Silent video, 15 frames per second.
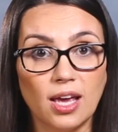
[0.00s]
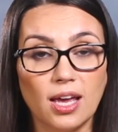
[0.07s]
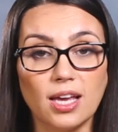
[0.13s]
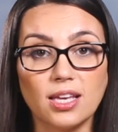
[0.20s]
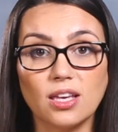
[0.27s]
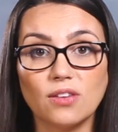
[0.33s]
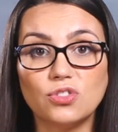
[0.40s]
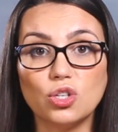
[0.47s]

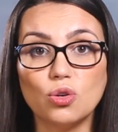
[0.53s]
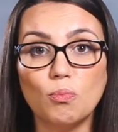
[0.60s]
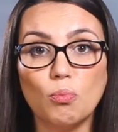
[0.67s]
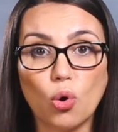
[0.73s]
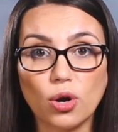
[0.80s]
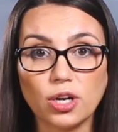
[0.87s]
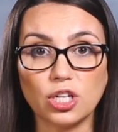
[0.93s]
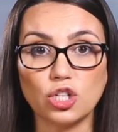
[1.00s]
It gives you
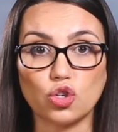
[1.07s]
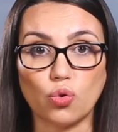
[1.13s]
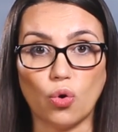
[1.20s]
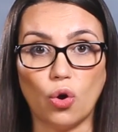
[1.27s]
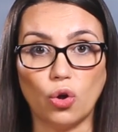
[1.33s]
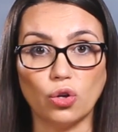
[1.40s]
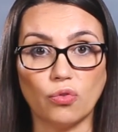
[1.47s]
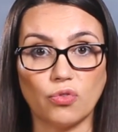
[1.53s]
more
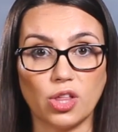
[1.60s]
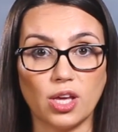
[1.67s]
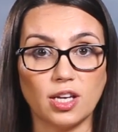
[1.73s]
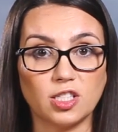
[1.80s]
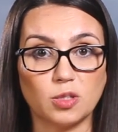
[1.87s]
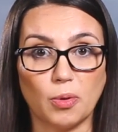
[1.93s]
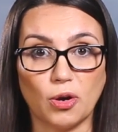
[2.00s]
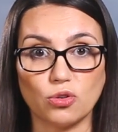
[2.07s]
control over the
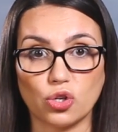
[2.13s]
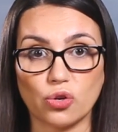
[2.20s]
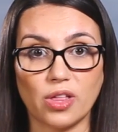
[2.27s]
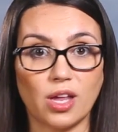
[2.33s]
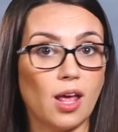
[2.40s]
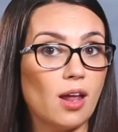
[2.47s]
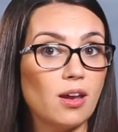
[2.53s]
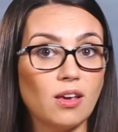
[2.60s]
exposure
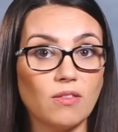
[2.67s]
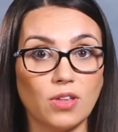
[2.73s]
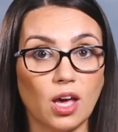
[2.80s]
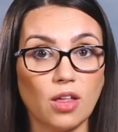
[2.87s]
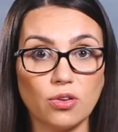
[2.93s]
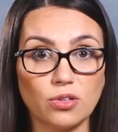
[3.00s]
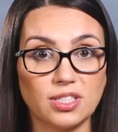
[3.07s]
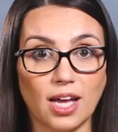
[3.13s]
than any of
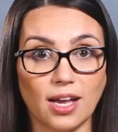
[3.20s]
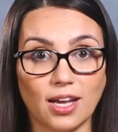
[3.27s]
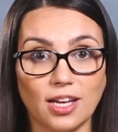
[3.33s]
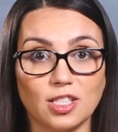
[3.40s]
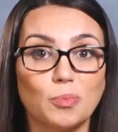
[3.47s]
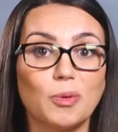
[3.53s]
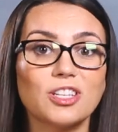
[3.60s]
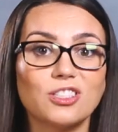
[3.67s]
the other
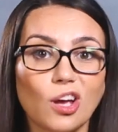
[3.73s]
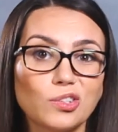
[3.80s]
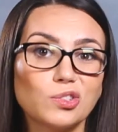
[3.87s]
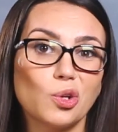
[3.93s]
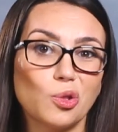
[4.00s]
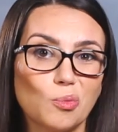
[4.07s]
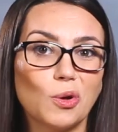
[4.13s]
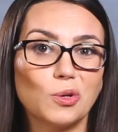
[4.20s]
settings, but it's
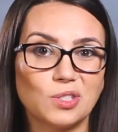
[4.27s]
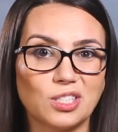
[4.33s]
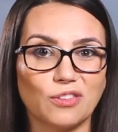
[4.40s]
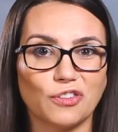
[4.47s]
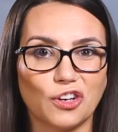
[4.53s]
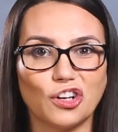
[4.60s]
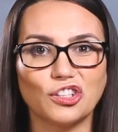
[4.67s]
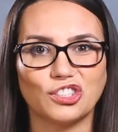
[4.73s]
also the most
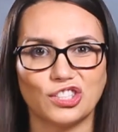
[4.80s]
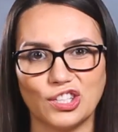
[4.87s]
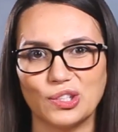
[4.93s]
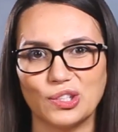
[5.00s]
difficult to